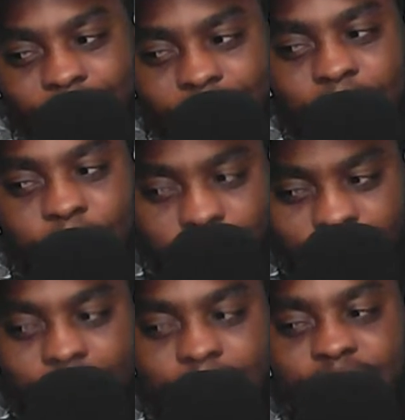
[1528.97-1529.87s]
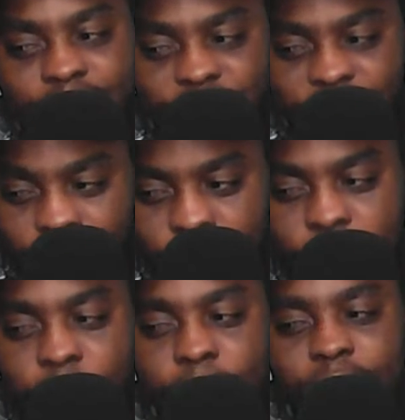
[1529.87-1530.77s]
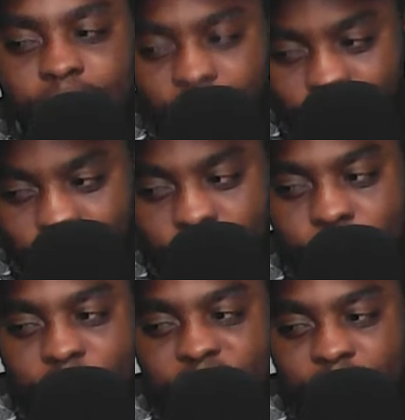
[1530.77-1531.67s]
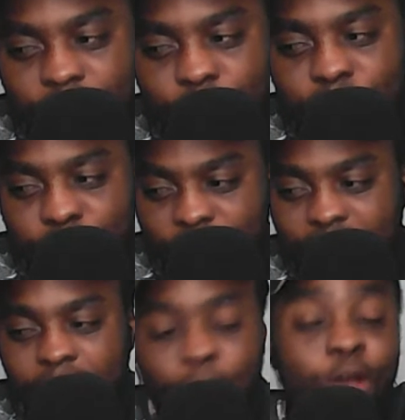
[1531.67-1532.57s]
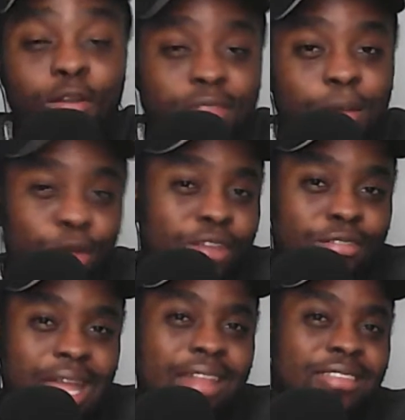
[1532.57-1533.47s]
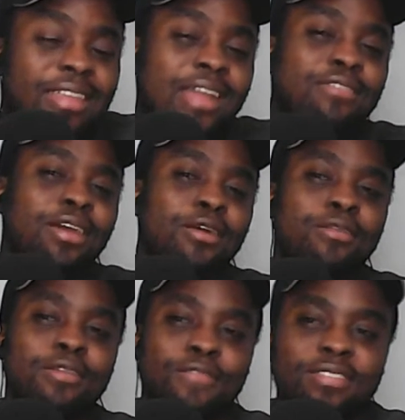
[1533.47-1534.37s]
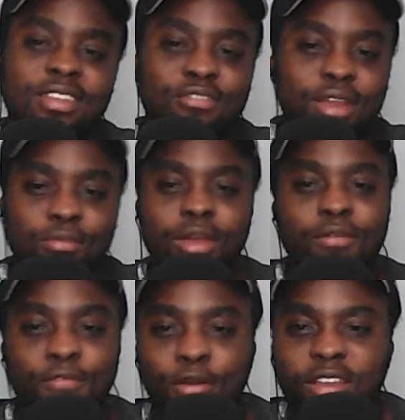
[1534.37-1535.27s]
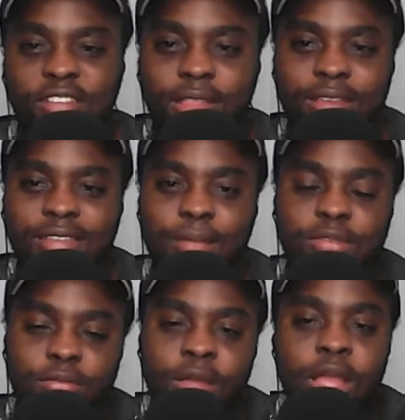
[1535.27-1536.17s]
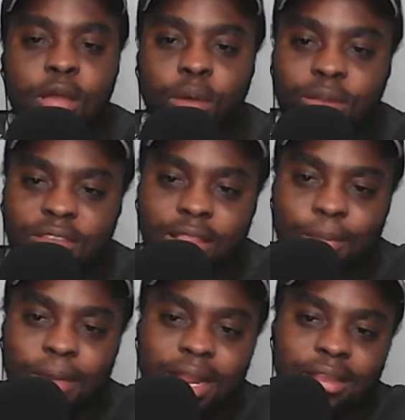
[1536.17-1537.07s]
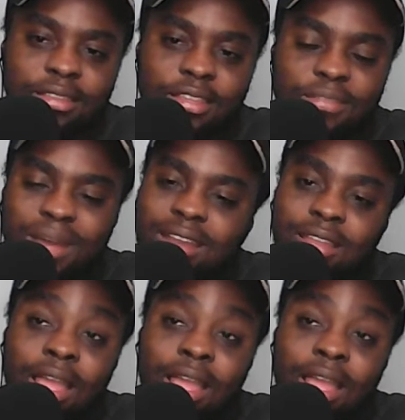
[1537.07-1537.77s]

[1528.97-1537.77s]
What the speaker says: Like Odegaard, Zinchenko, Kivio, Jesus, Trossard, like all of them went to that side. So I don't know if it's a trend where we follow each other in terms of where we take the penalties, but